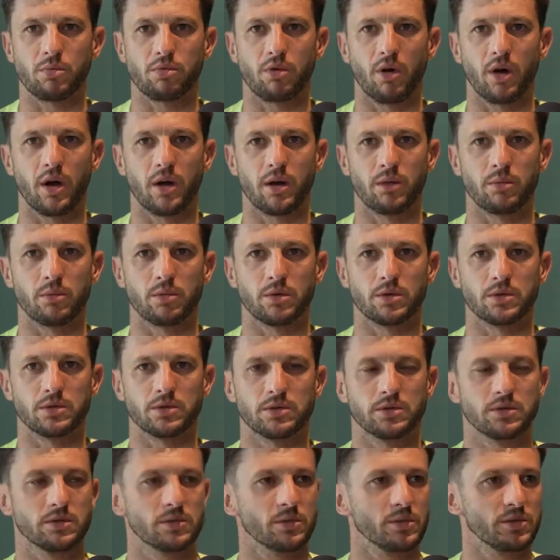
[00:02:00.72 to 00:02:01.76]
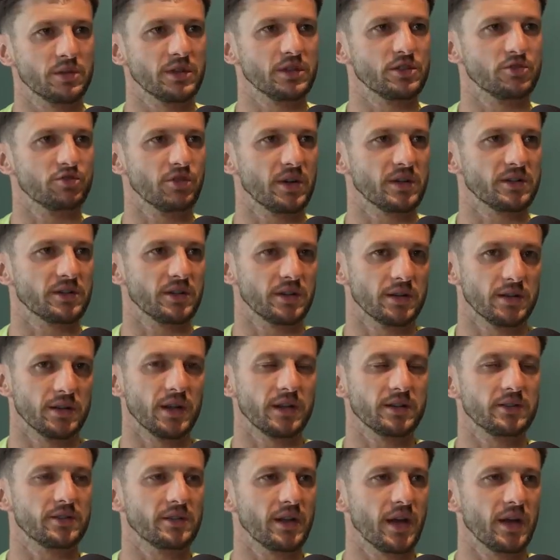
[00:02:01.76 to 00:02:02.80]
Brighton was interested and
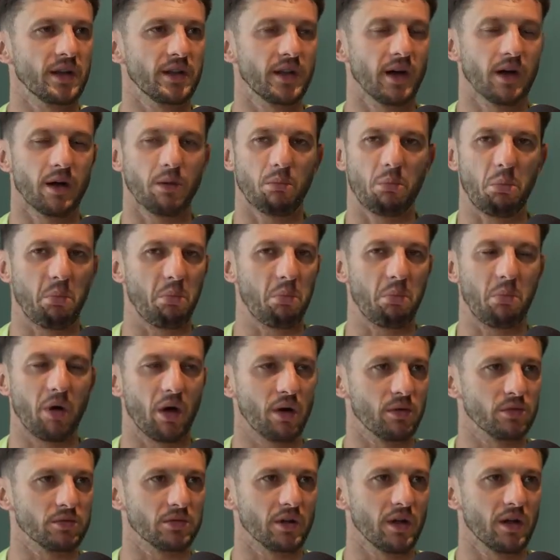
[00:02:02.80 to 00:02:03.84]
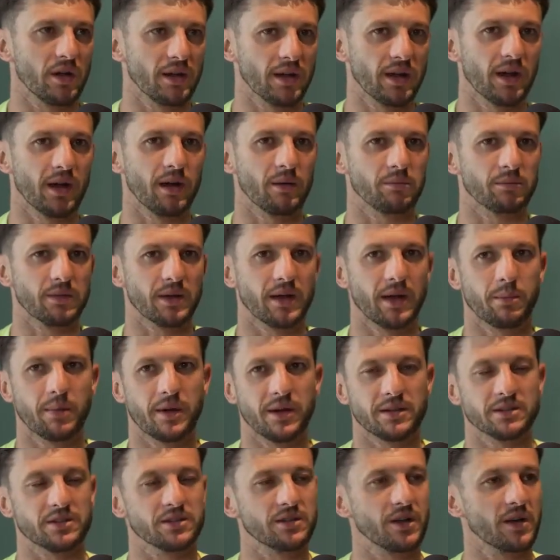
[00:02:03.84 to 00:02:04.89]
they stayed up, I was like, yeah, I'm getting my
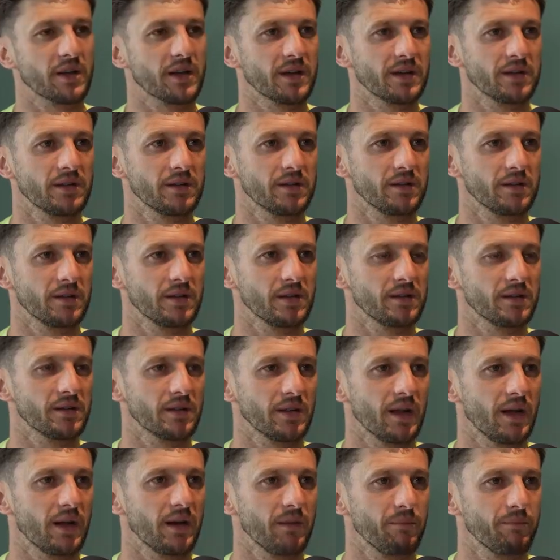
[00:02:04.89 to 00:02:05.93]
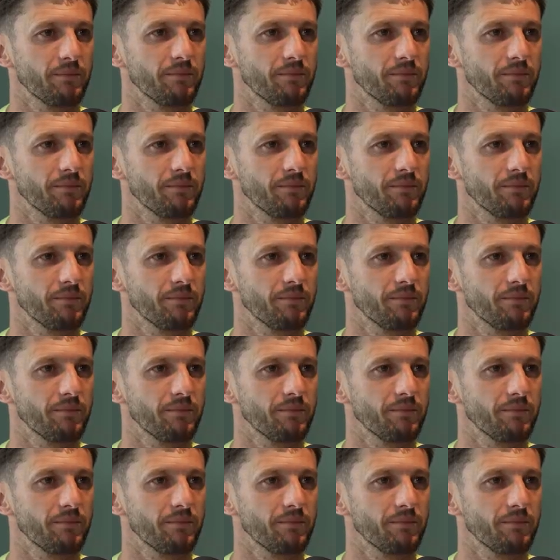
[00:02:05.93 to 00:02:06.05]
hand stuck into that.